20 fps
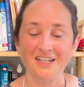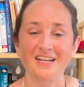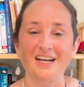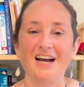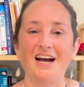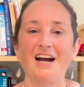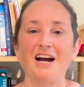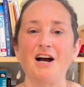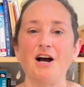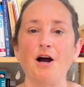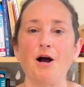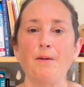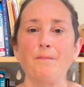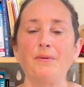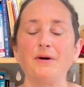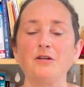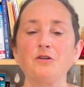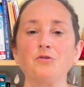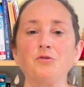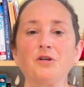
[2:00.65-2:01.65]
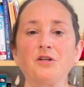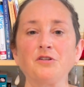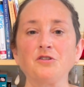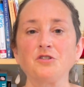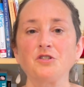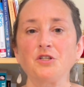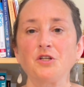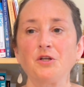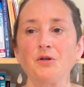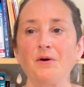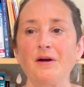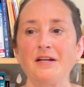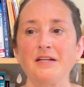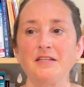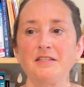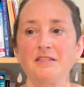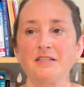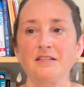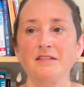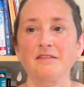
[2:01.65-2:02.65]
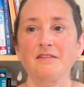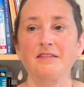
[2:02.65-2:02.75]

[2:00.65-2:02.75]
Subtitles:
But you can do anything